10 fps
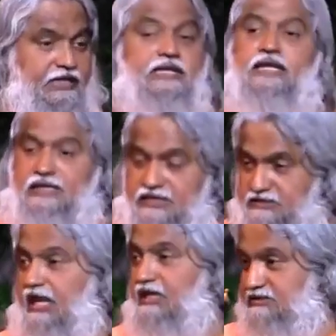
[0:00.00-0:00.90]
in
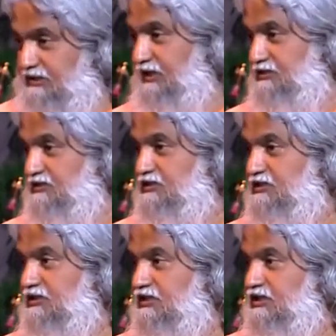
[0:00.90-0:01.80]
these last days.
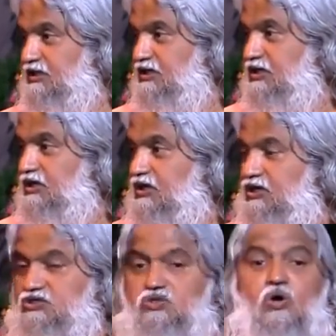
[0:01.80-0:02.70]

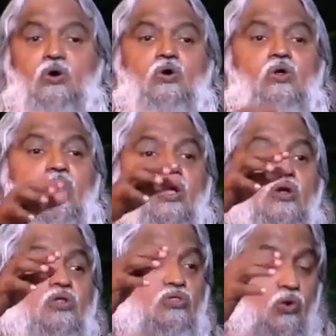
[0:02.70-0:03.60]
So
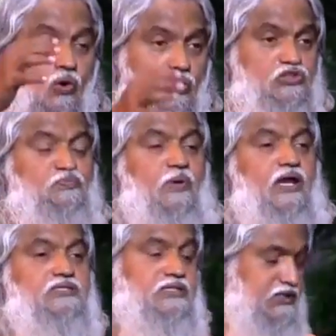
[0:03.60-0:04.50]
those
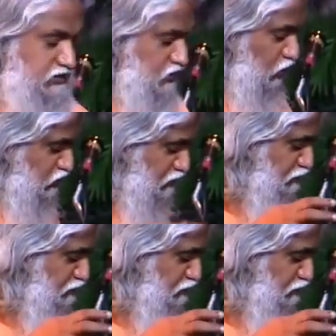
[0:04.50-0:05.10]
pastors, those